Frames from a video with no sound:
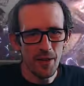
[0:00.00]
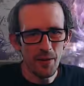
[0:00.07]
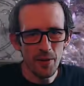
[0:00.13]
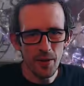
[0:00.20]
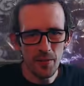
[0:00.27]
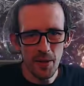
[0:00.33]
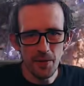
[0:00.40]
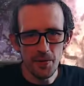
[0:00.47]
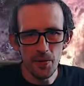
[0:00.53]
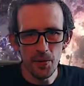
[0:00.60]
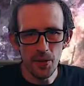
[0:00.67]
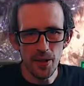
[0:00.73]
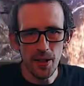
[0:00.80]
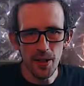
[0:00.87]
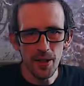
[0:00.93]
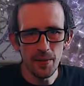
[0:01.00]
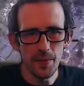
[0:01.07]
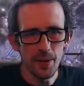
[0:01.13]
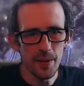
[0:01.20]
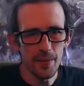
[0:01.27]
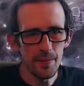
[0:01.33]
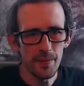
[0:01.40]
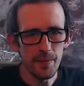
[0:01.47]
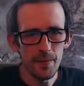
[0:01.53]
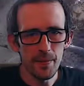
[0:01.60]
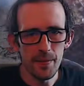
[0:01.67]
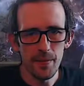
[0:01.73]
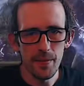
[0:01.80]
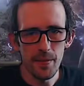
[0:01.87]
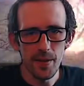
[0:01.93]
on them, unfortunately, but
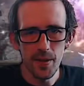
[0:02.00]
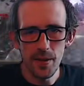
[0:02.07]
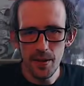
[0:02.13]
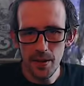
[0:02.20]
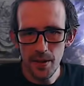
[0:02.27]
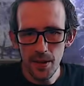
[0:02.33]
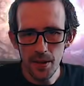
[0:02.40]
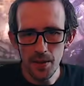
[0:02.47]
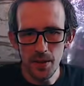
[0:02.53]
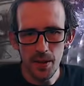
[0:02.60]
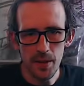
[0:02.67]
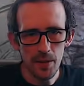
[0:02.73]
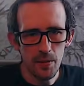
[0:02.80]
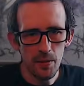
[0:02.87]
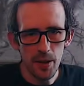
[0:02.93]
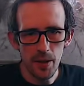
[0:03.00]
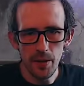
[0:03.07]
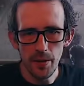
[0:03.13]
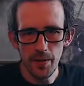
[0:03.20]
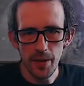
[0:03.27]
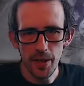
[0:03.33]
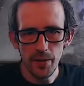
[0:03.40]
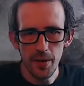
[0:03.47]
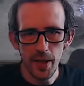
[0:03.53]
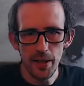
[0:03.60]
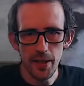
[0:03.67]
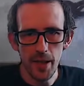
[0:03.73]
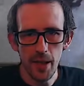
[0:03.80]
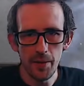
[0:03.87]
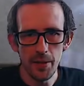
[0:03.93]
we do quite a lot of extra
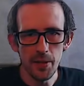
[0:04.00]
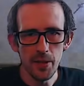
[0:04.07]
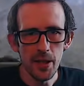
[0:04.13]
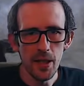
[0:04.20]
added damage.